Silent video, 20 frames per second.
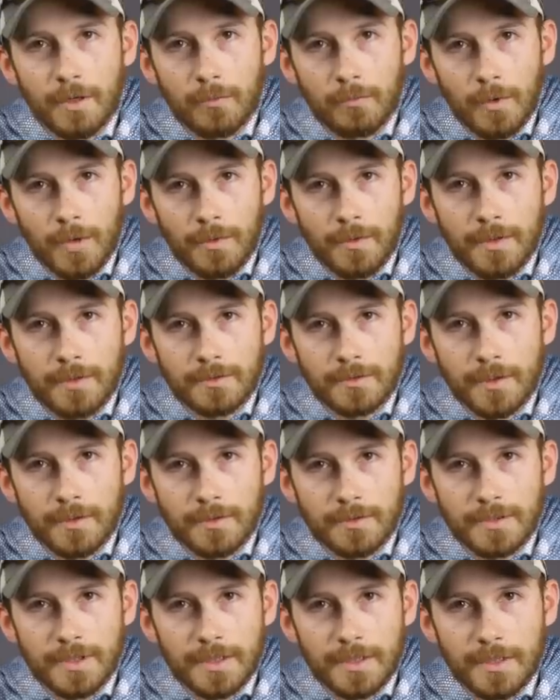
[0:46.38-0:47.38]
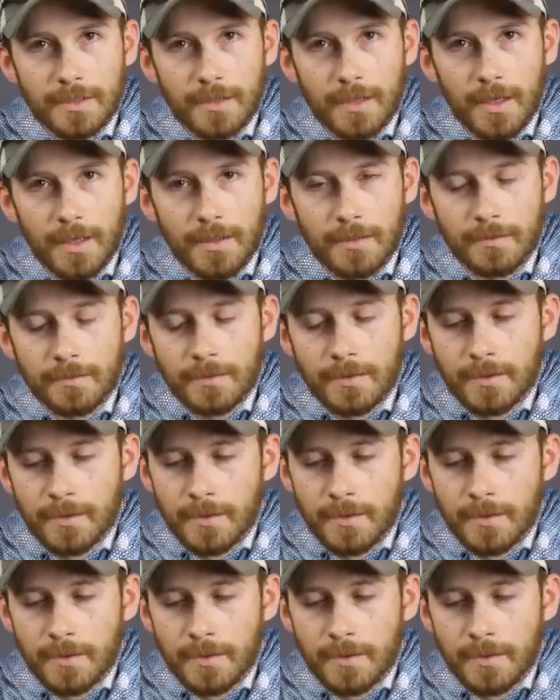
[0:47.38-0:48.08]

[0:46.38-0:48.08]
I'll run this on a sinking line.